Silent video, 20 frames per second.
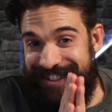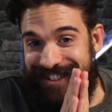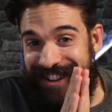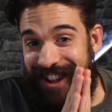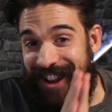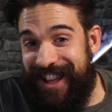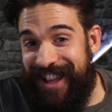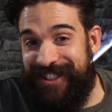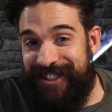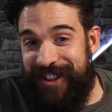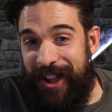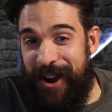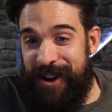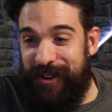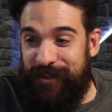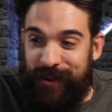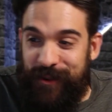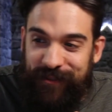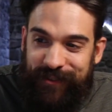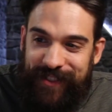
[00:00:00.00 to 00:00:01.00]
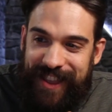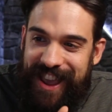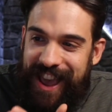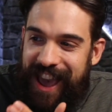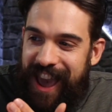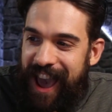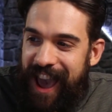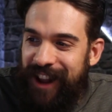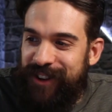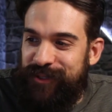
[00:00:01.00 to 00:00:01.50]
Now let's start with
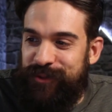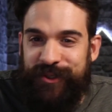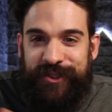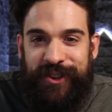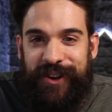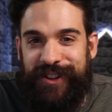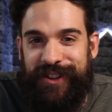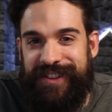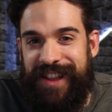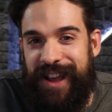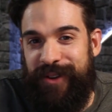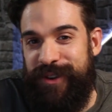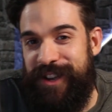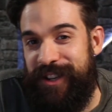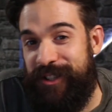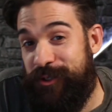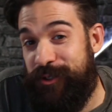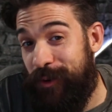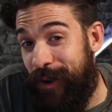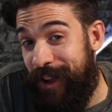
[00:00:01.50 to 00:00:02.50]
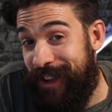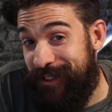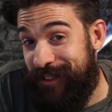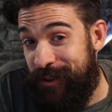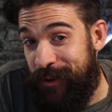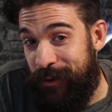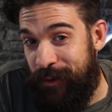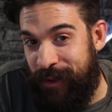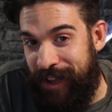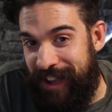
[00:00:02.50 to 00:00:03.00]
the end result that we are trying to
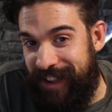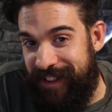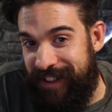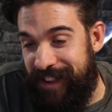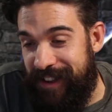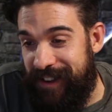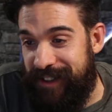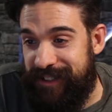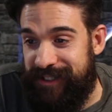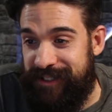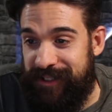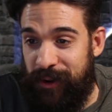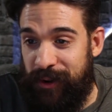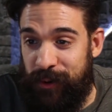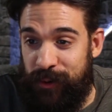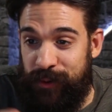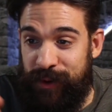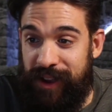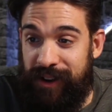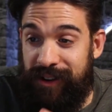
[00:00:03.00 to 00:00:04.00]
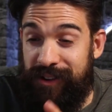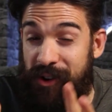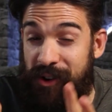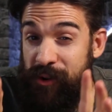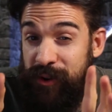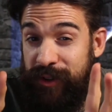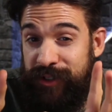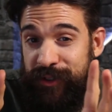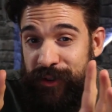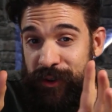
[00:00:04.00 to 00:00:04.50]
create here. So we are
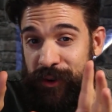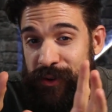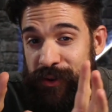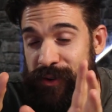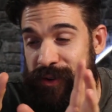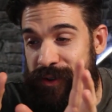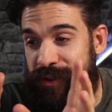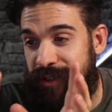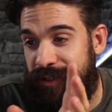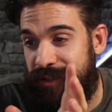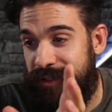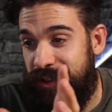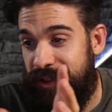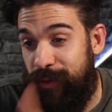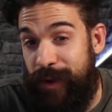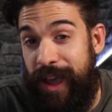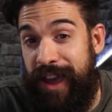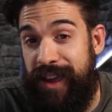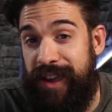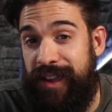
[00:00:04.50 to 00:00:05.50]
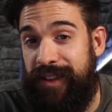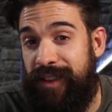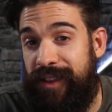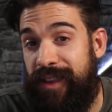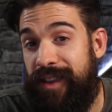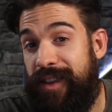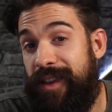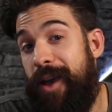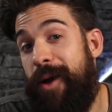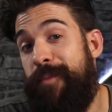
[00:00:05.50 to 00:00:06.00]
going to create
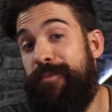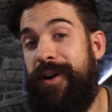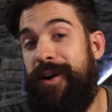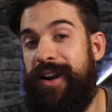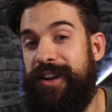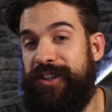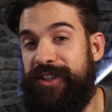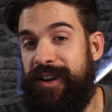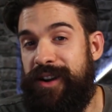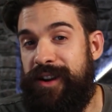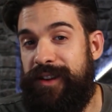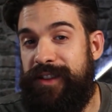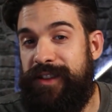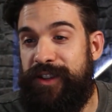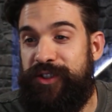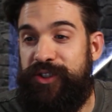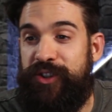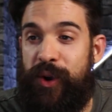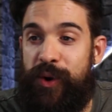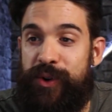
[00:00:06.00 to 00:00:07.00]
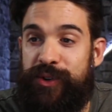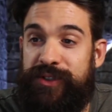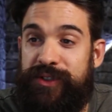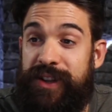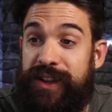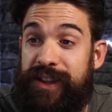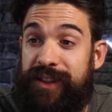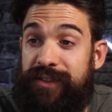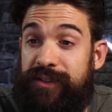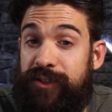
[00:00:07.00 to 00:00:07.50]
a bar chart that shows
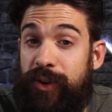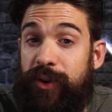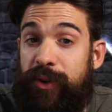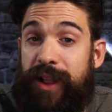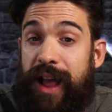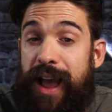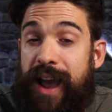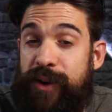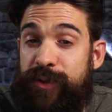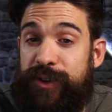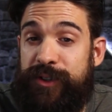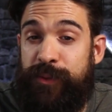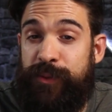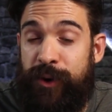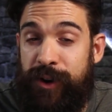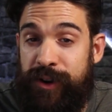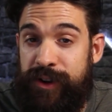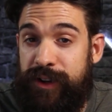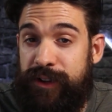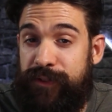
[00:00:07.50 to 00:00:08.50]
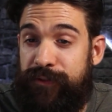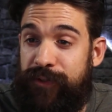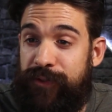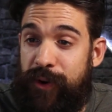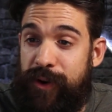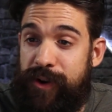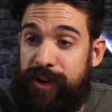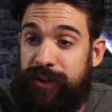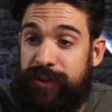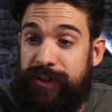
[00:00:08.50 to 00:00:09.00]
the total hours worked
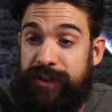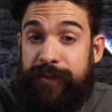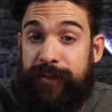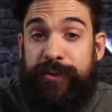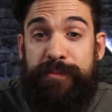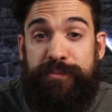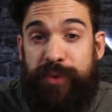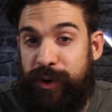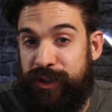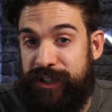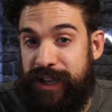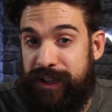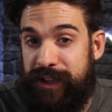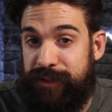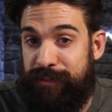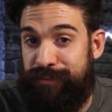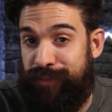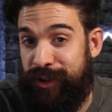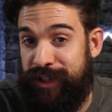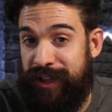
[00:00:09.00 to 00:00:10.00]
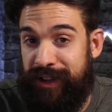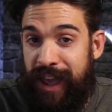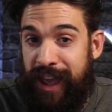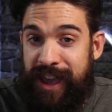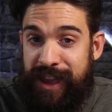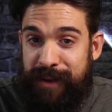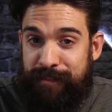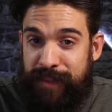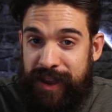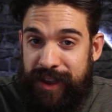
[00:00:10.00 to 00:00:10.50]
for different projects, project
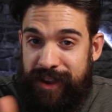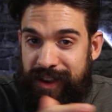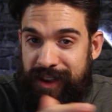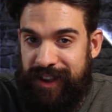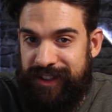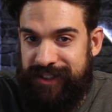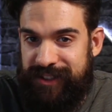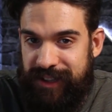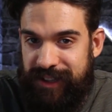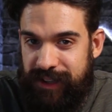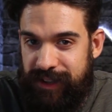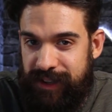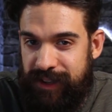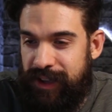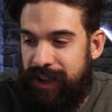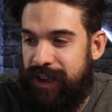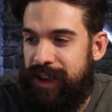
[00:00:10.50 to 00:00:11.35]
A, B, and C.